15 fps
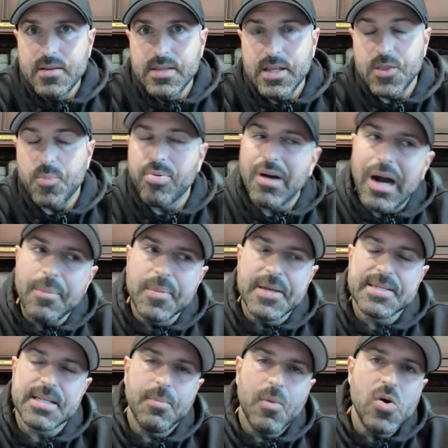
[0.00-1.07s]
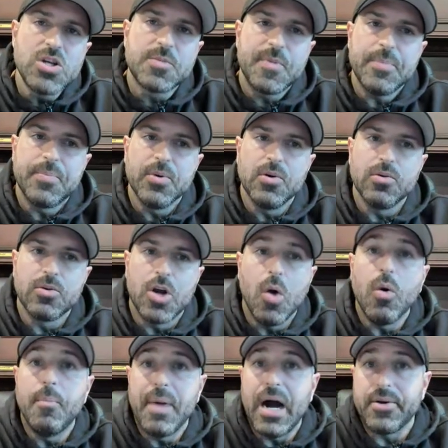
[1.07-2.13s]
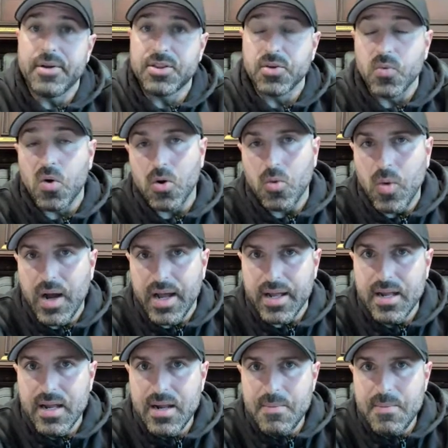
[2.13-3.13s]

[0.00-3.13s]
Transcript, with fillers: Now, the problem is that most people go about it the wrong way.